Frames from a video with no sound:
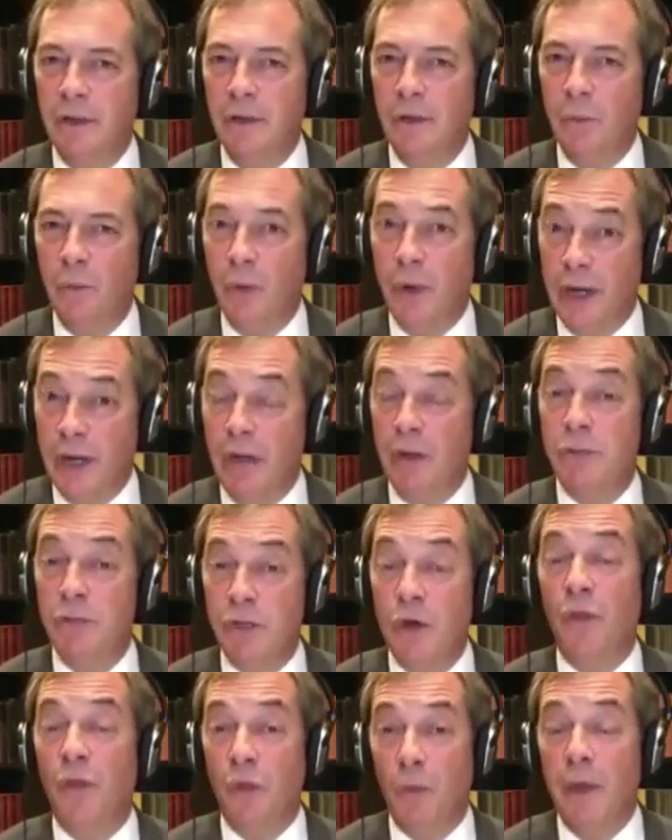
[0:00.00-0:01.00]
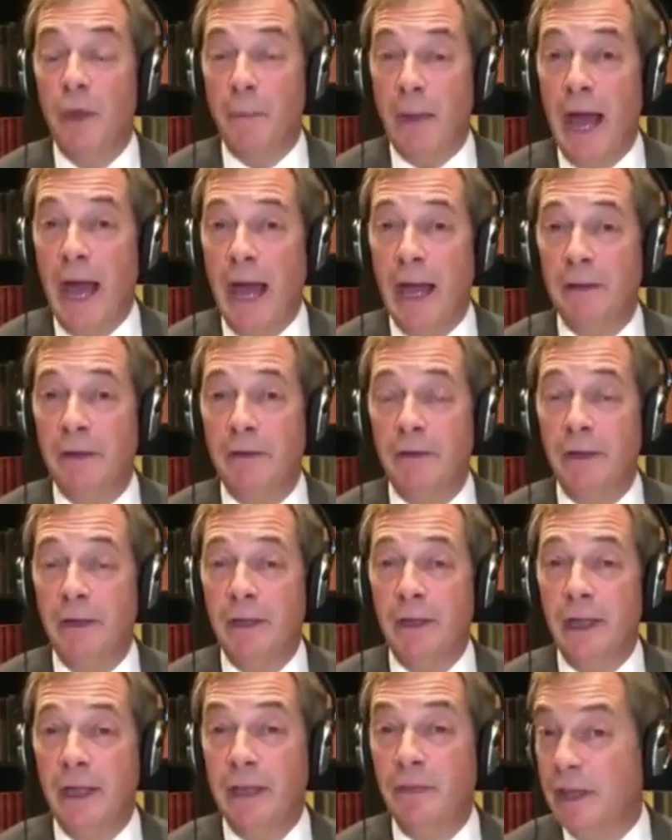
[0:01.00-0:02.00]
we know who's got the whip hand
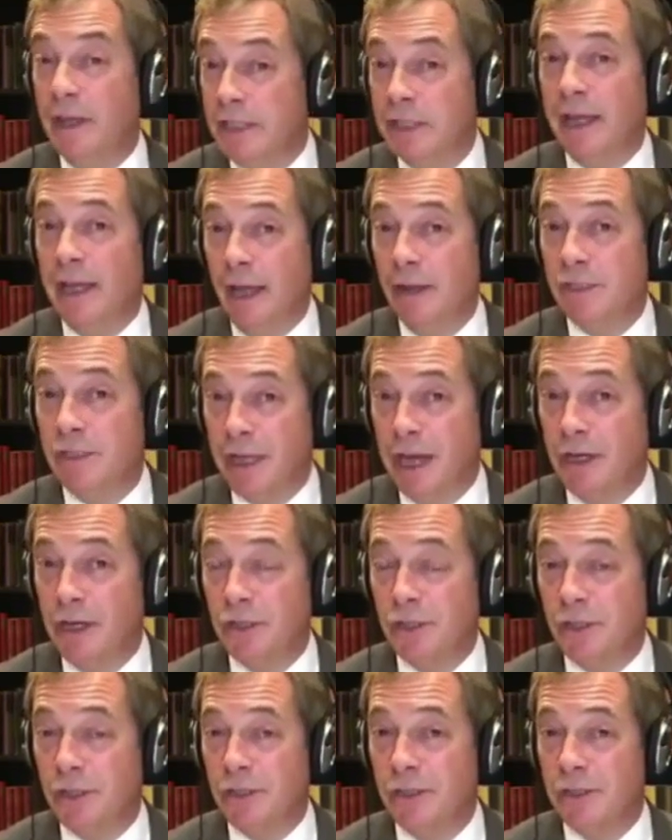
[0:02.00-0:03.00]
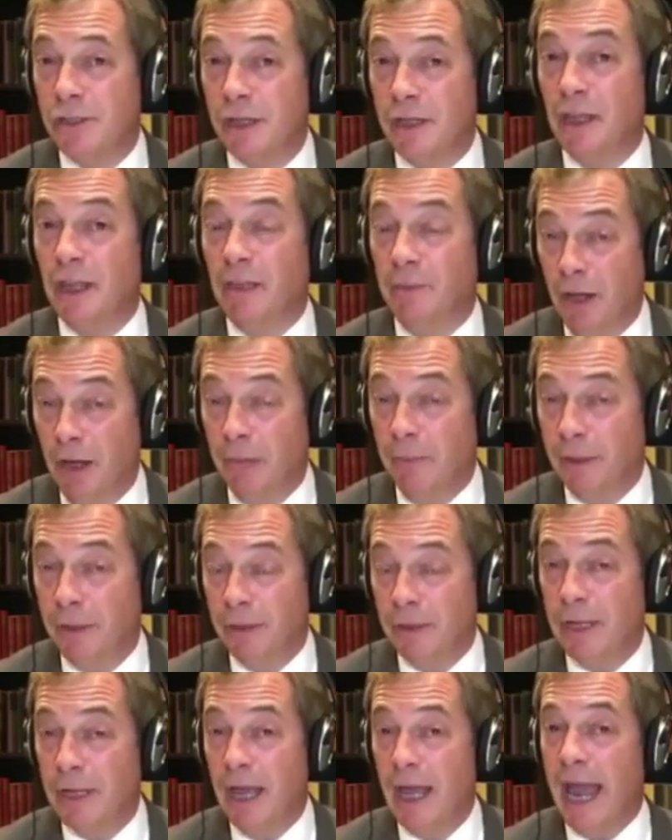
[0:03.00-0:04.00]
in these negotiations, and at the
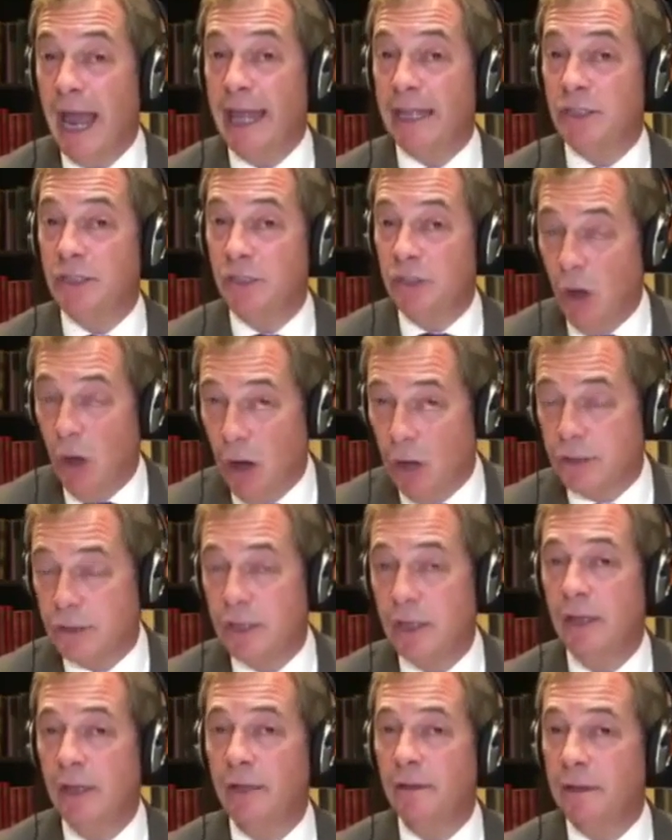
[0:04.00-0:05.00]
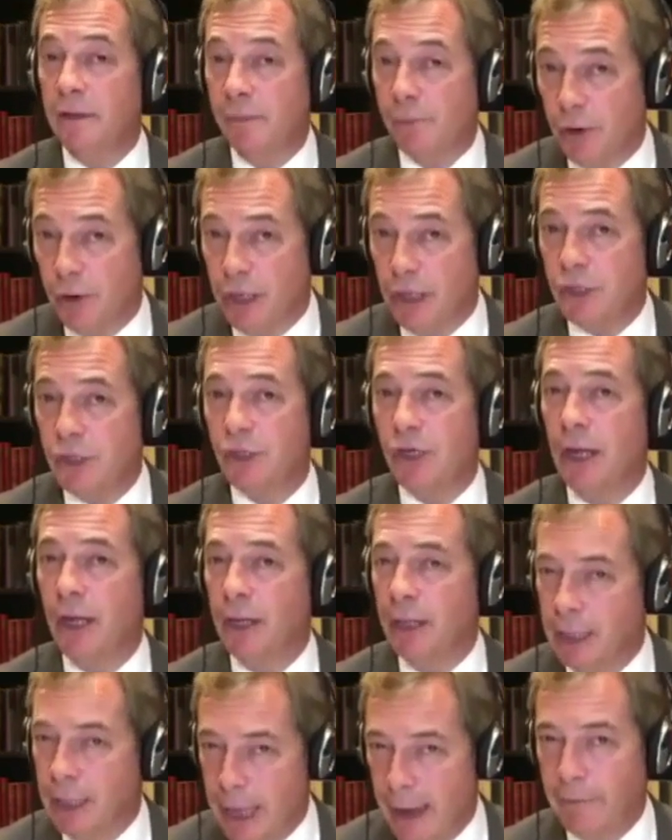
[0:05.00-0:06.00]
moment, it's not the British
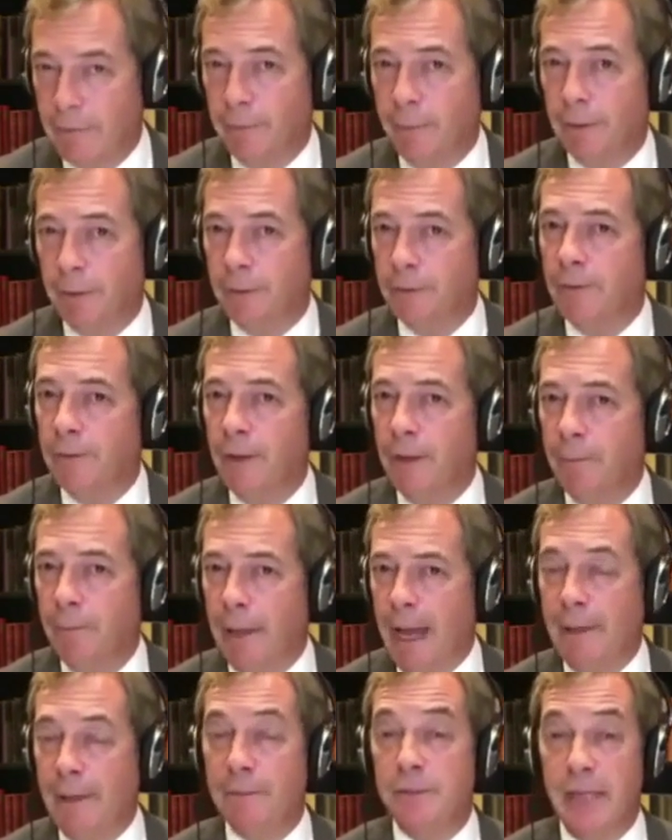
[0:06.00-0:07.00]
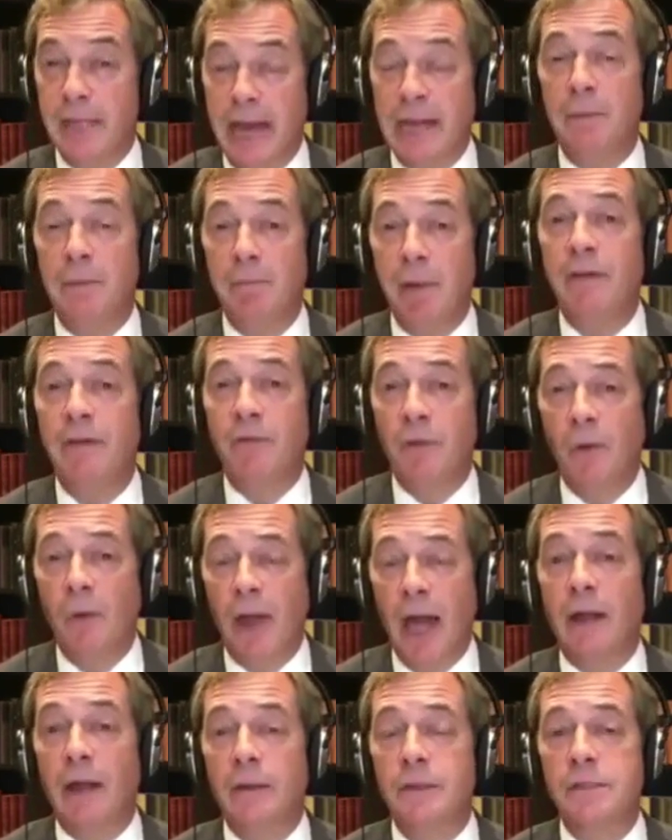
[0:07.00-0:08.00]
government. Perhaps that above all
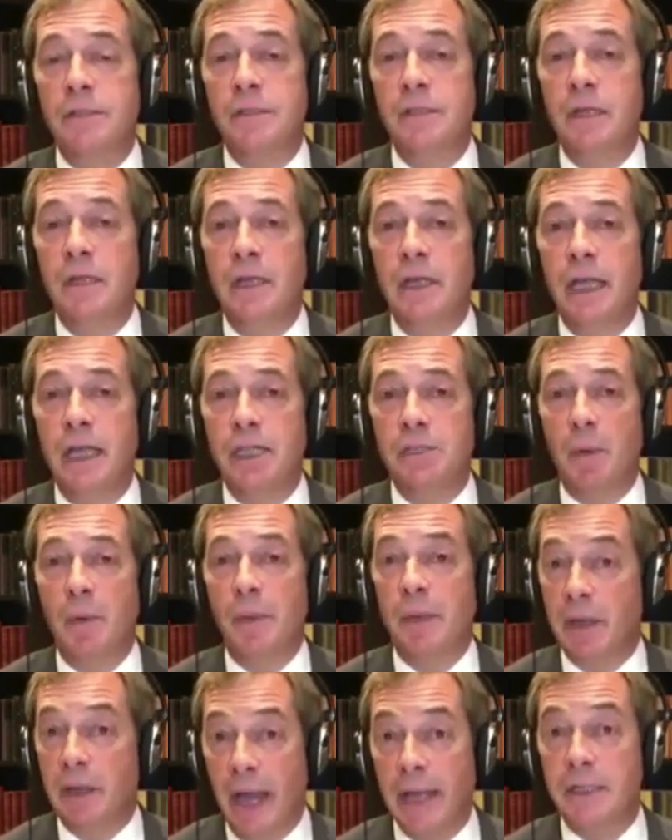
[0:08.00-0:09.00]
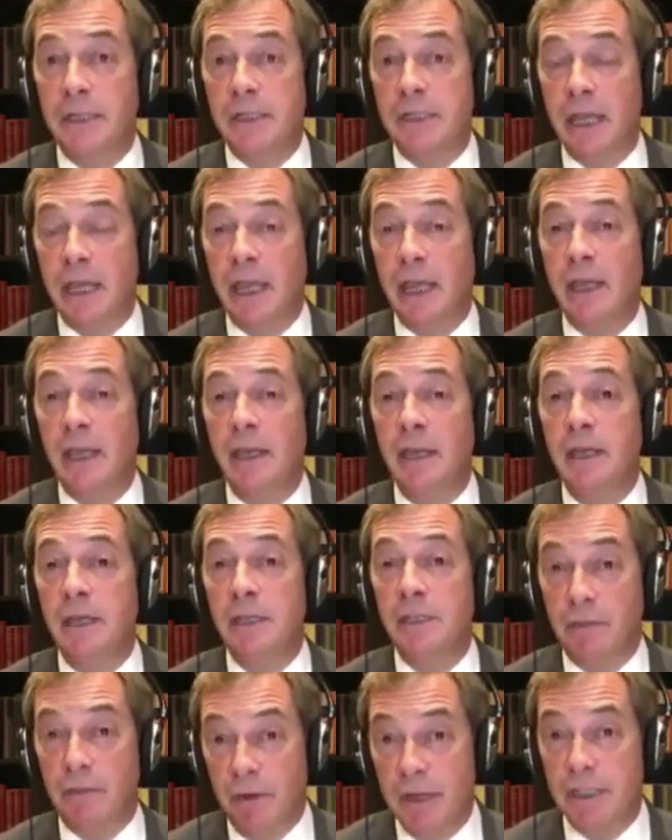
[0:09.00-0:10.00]
else is what we'd like to see
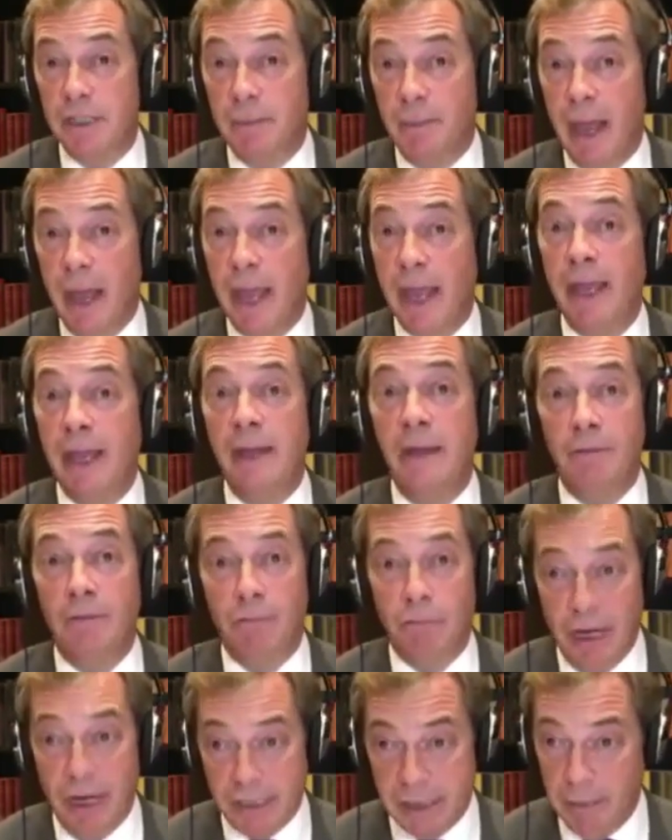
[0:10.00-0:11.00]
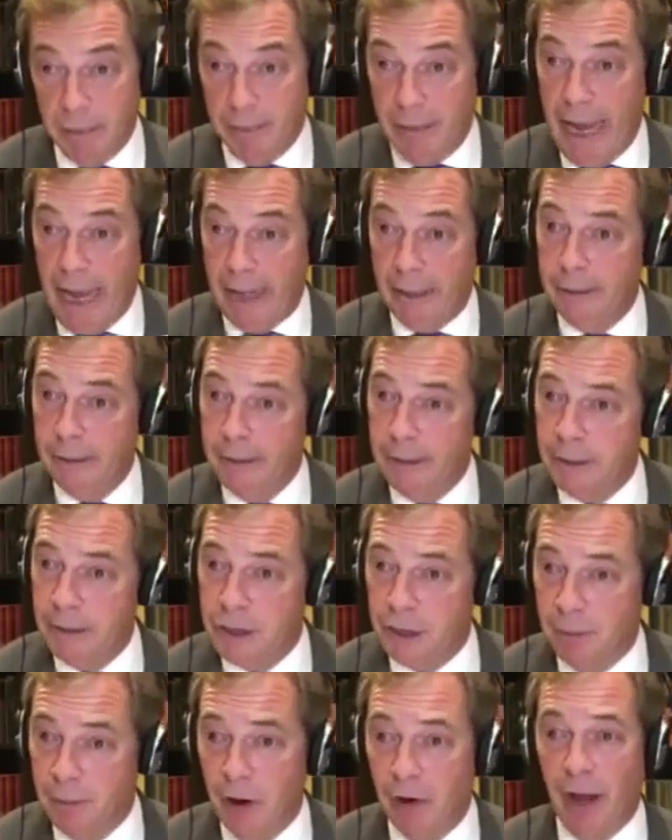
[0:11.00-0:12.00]
Theresa May wrestle back.
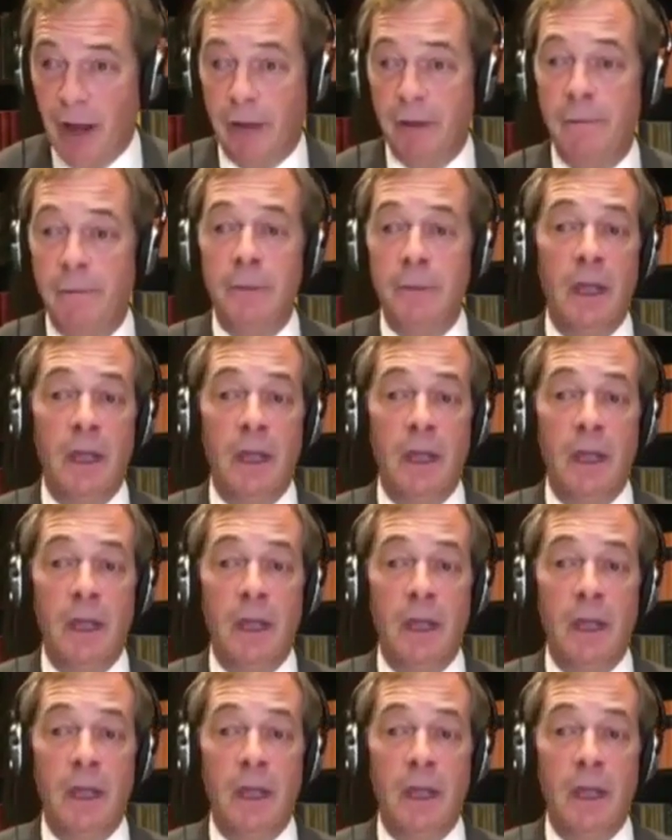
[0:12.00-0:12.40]
tomorrow.